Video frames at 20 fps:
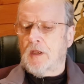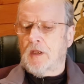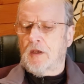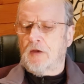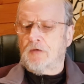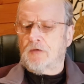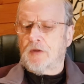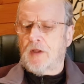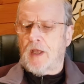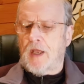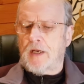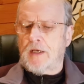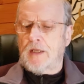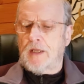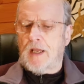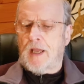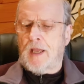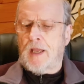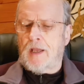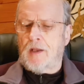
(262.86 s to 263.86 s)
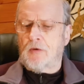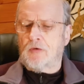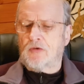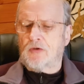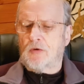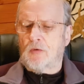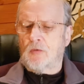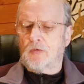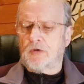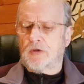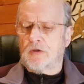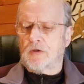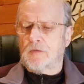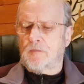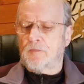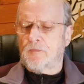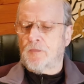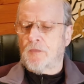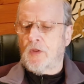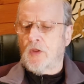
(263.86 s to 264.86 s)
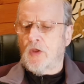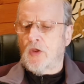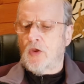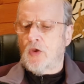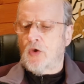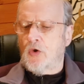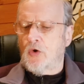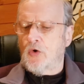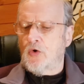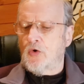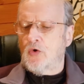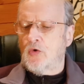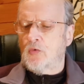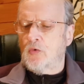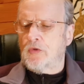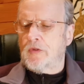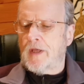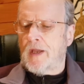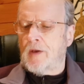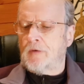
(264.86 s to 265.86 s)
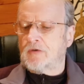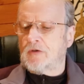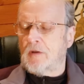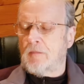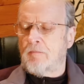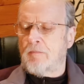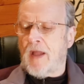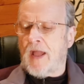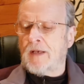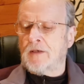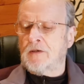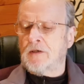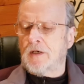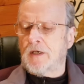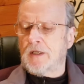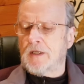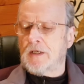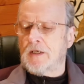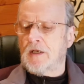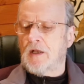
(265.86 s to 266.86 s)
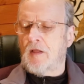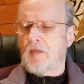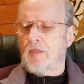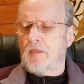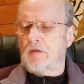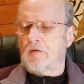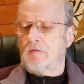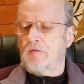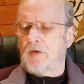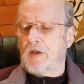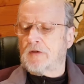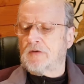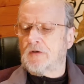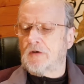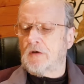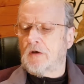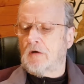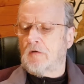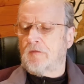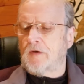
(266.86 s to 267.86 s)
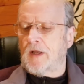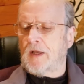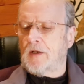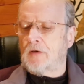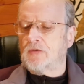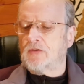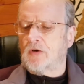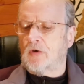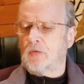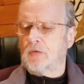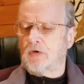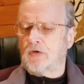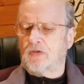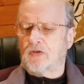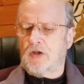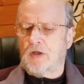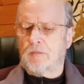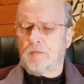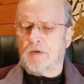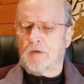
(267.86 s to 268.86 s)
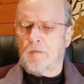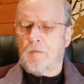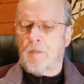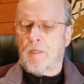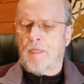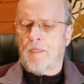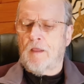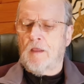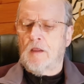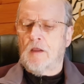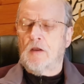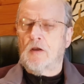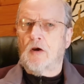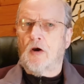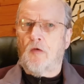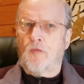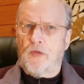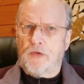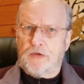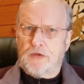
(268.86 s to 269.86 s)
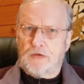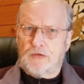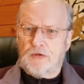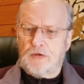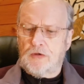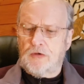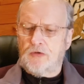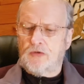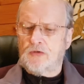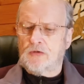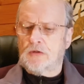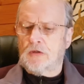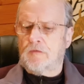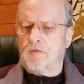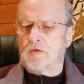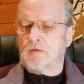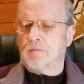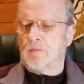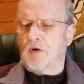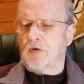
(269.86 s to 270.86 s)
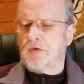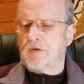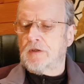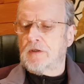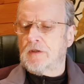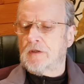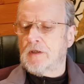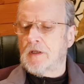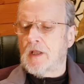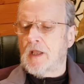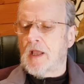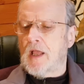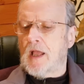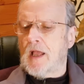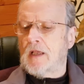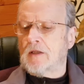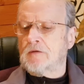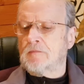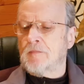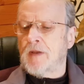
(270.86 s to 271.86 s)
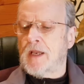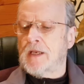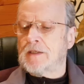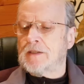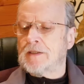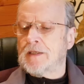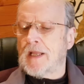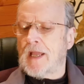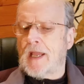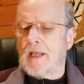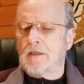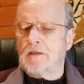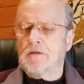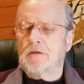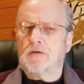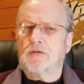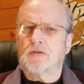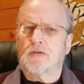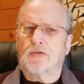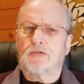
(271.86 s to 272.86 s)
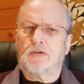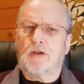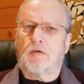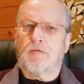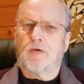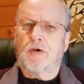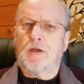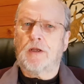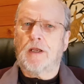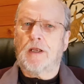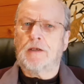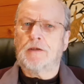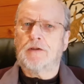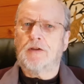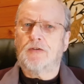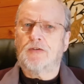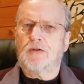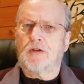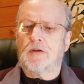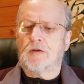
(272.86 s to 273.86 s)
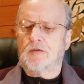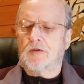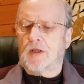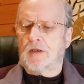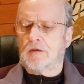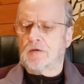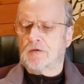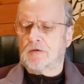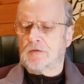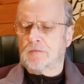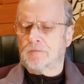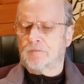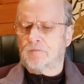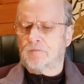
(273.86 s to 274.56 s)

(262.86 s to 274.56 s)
is there any householder who, without abandoning the fetter of householdership, on the dissolution of his body, has made an end to suffering and discontent?"